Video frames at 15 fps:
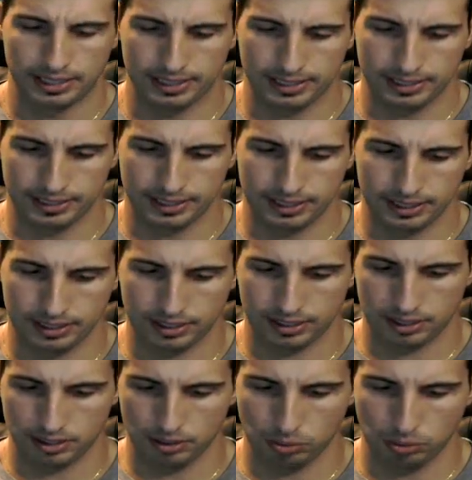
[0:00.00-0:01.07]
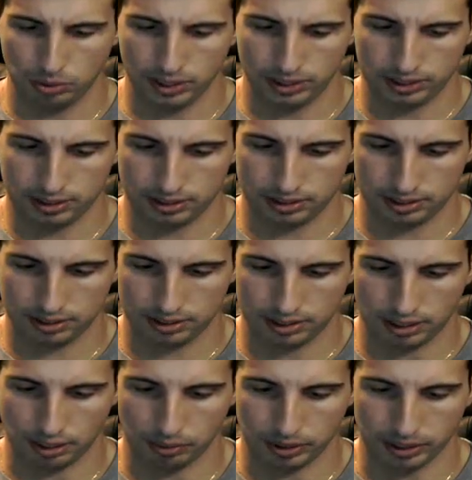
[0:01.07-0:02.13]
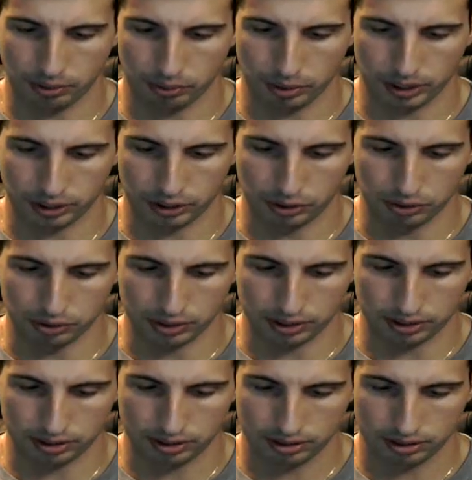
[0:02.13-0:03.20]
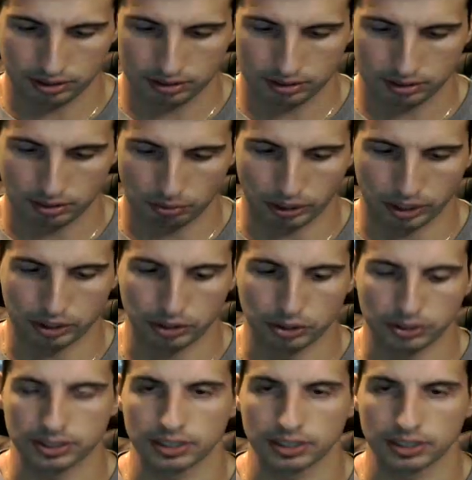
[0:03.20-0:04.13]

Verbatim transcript: Uh, you know what? No, we're, we're going to use it. We're going to use it.